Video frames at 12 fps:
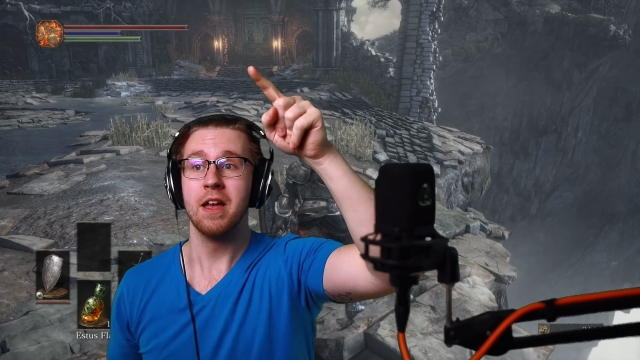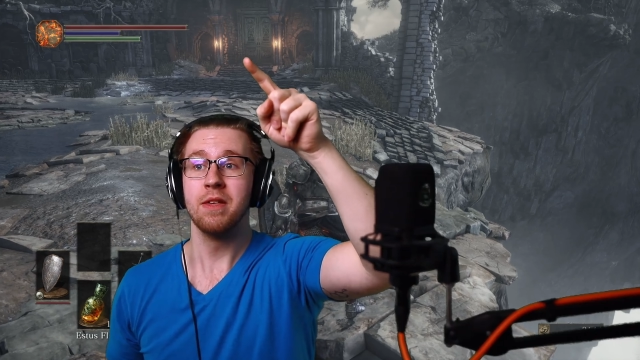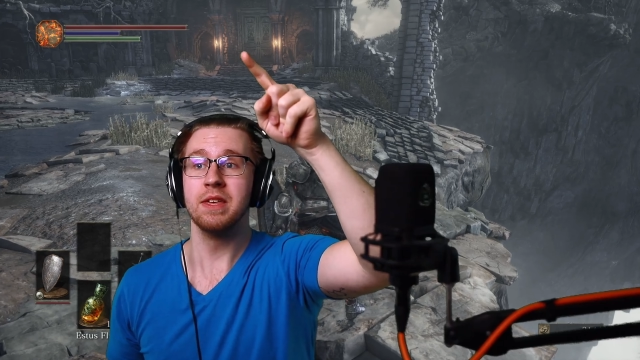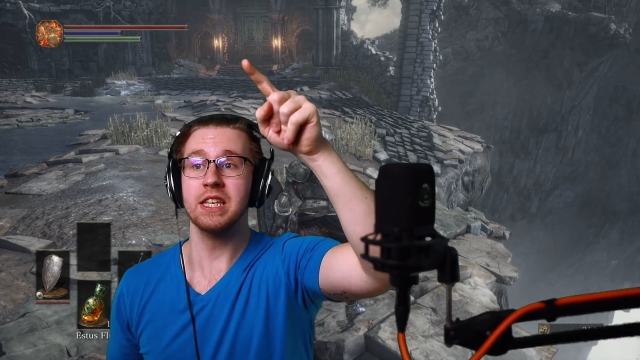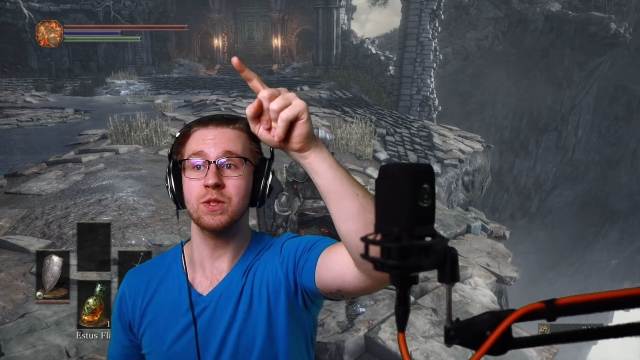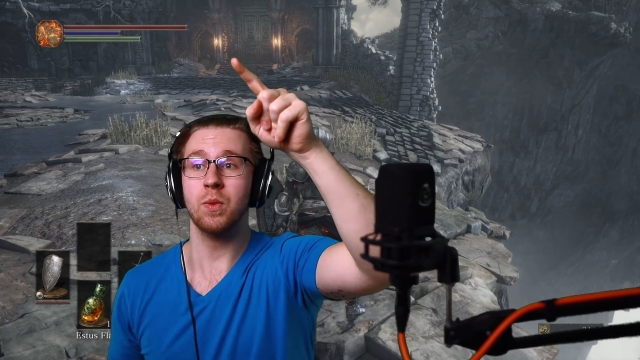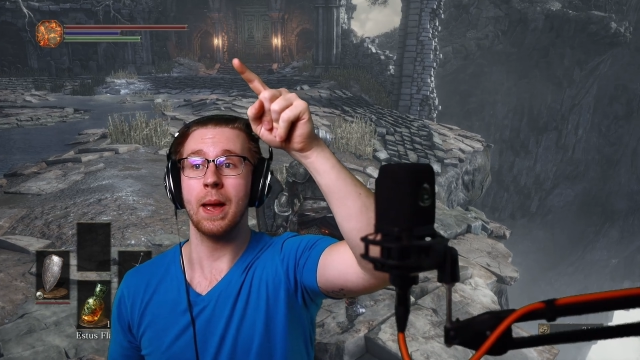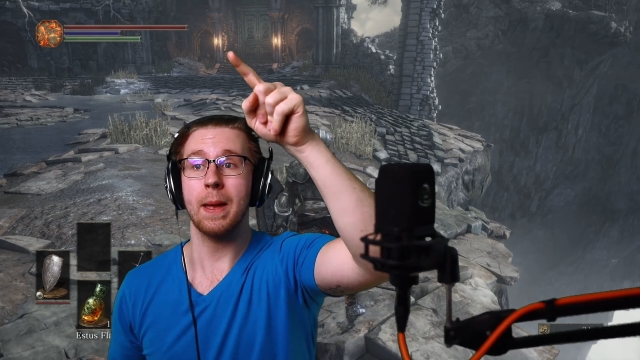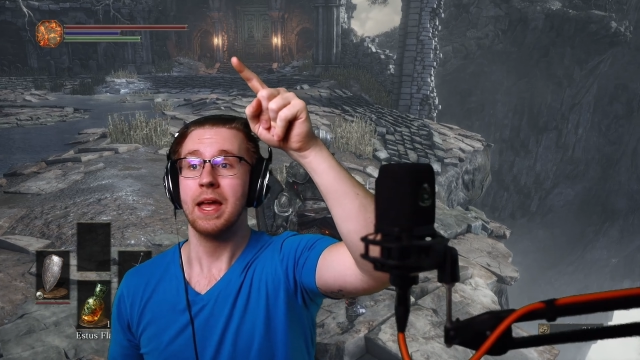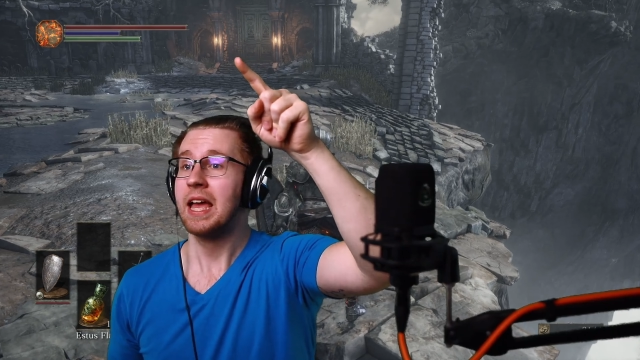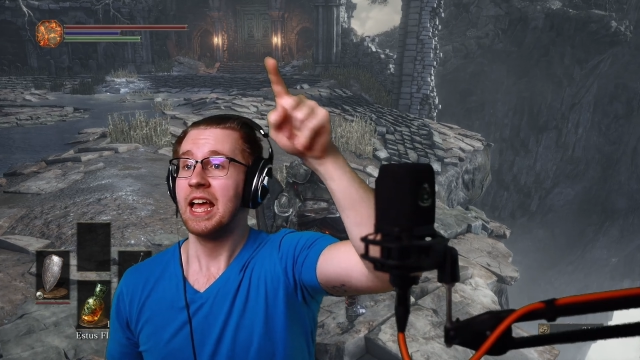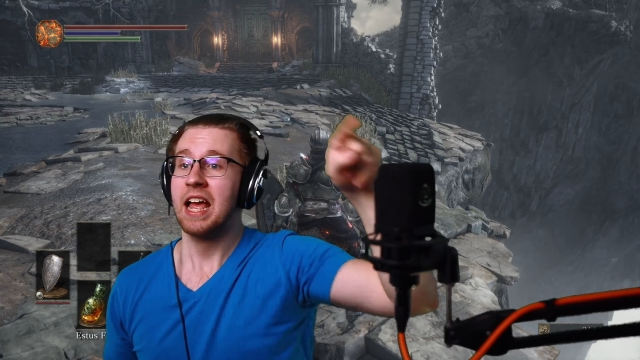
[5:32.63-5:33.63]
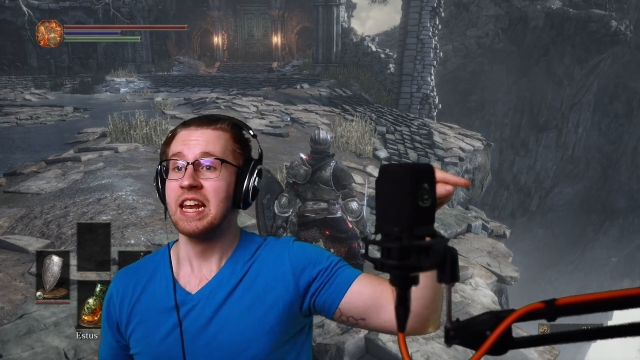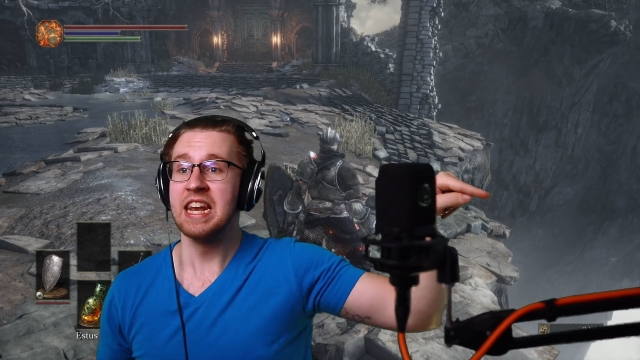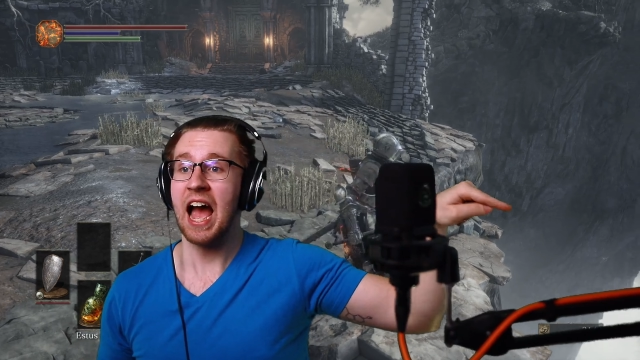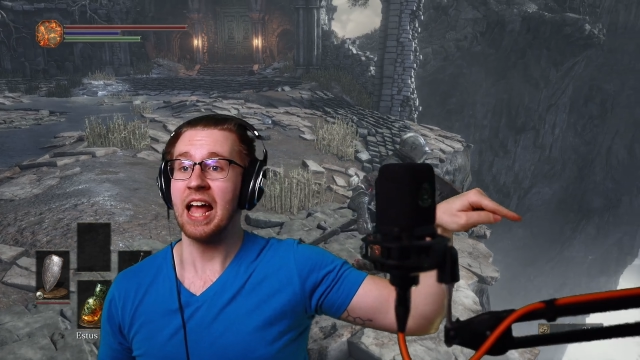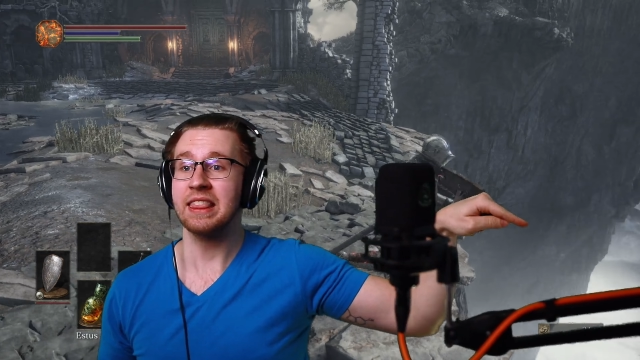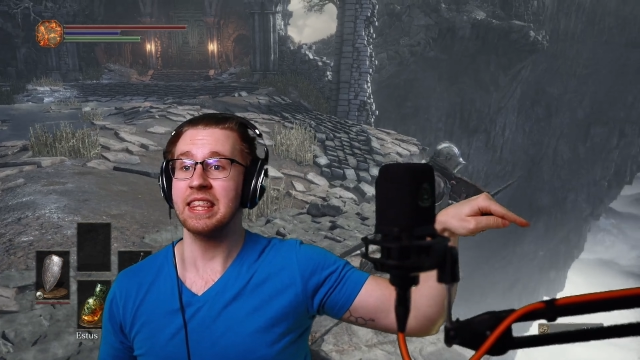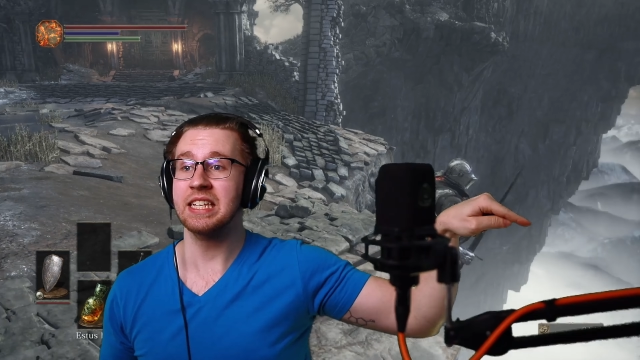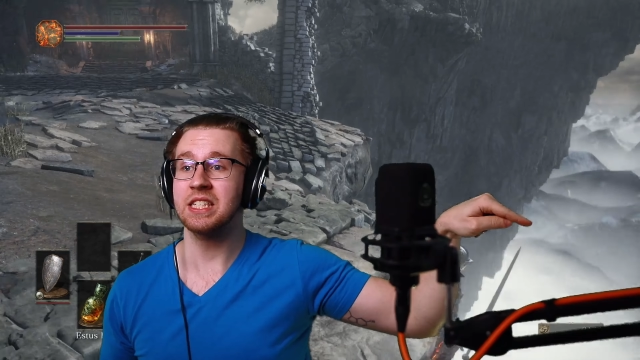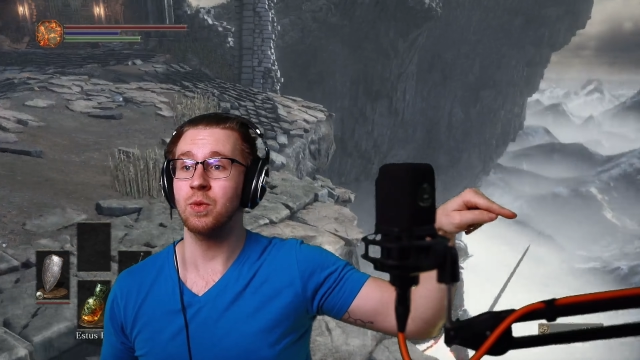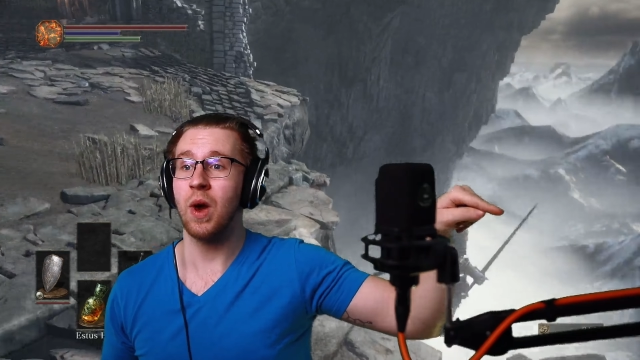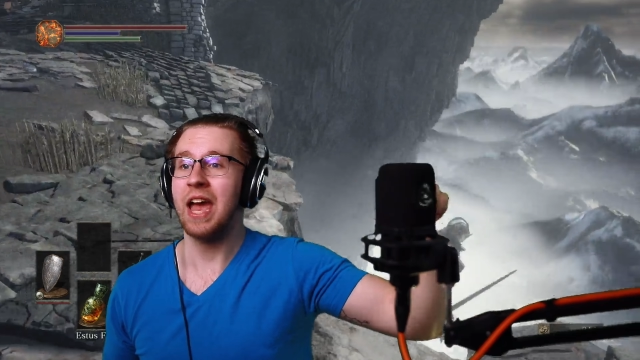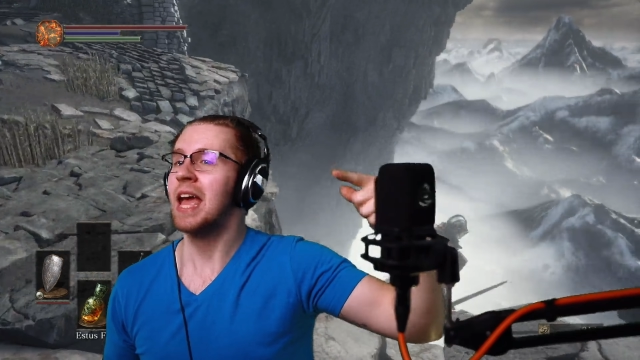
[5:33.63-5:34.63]
This way. Not this
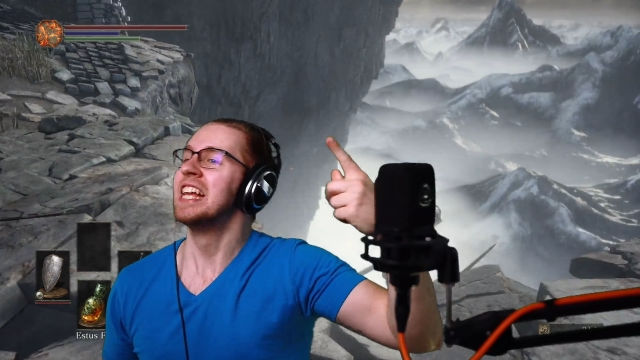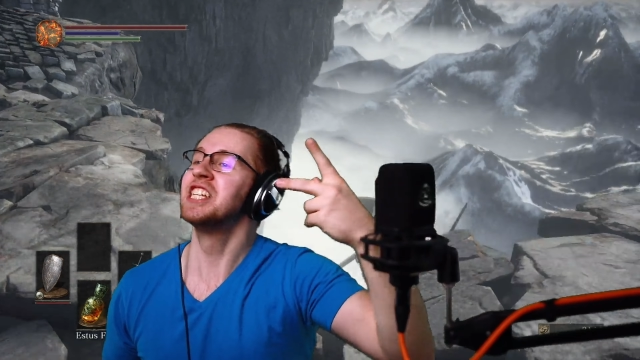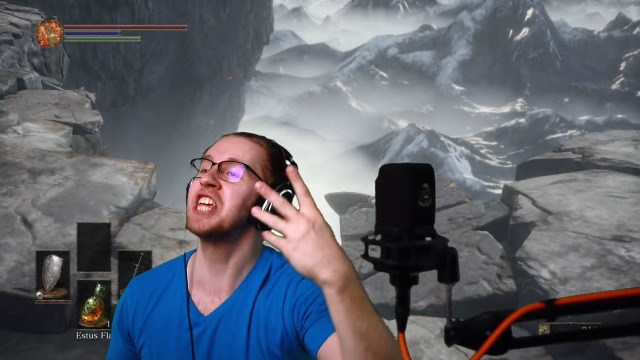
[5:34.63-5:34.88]
way.